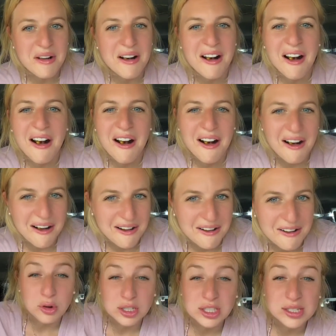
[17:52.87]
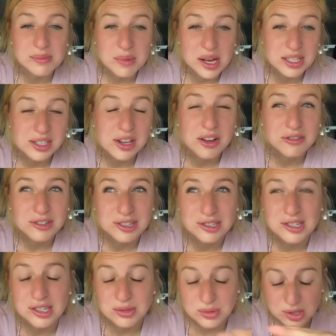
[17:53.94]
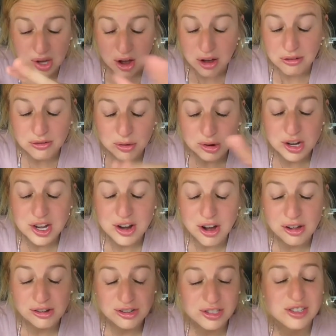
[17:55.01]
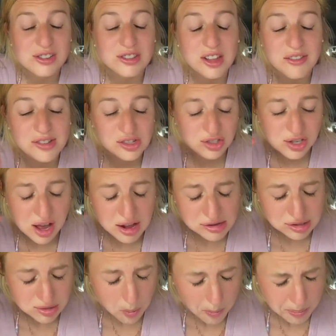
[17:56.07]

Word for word: Oh, ah, cursing myself because this was all $40.11.